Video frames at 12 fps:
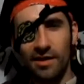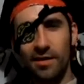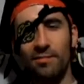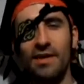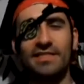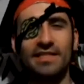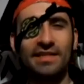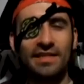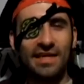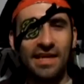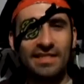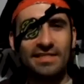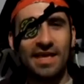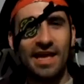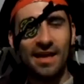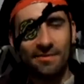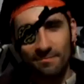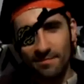Basically, it's
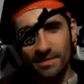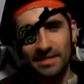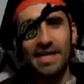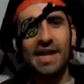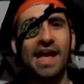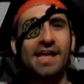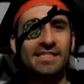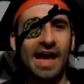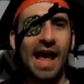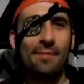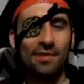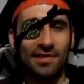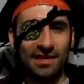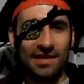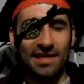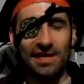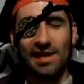a teenage apathy.